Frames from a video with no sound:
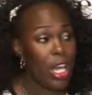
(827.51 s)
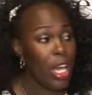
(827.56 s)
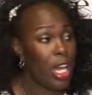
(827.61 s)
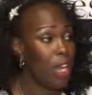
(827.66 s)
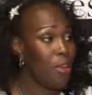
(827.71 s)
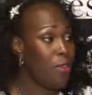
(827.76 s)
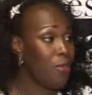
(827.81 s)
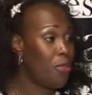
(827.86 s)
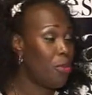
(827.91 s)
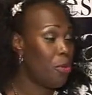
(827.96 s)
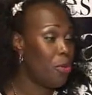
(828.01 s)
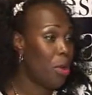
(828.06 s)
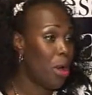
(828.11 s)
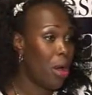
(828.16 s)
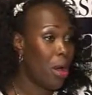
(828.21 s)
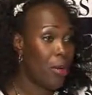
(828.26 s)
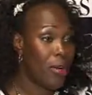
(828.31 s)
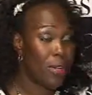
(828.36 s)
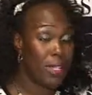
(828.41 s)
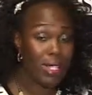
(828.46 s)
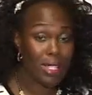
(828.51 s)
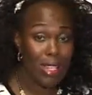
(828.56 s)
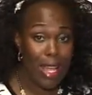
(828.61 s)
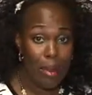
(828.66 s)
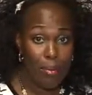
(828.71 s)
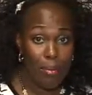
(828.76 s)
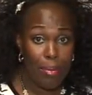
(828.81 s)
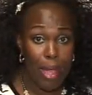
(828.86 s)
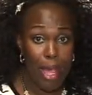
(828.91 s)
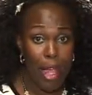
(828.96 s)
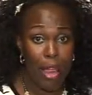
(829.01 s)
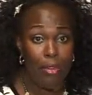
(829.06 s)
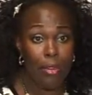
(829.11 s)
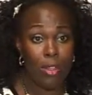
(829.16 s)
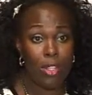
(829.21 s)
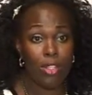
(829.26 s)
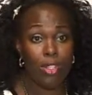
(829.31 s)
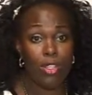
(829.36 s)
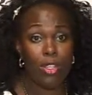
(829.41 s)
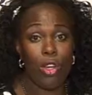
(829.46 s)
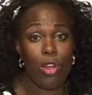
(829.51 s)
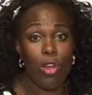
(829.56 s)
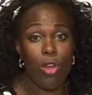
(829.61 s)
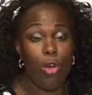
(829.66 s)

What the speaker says: if you are a step parent,